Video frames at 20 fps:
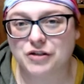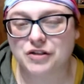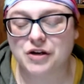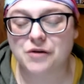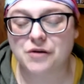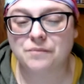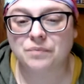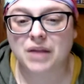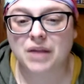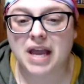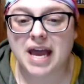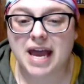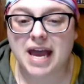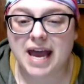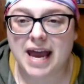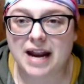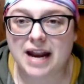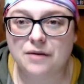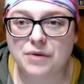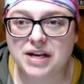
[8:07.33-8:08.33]
So,
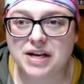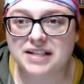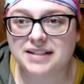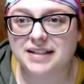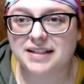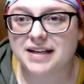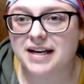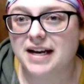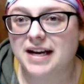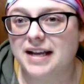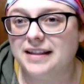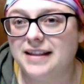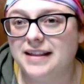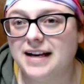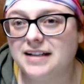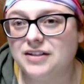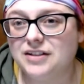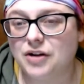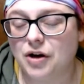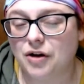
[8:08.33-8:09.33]
anyways,
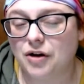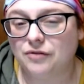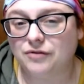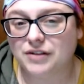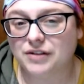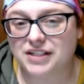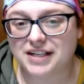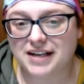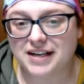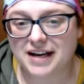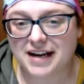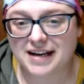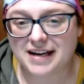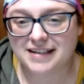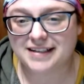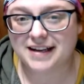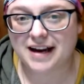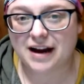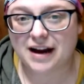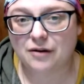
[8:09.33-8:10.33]
that's all for
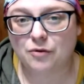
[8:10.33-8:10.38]
tonight.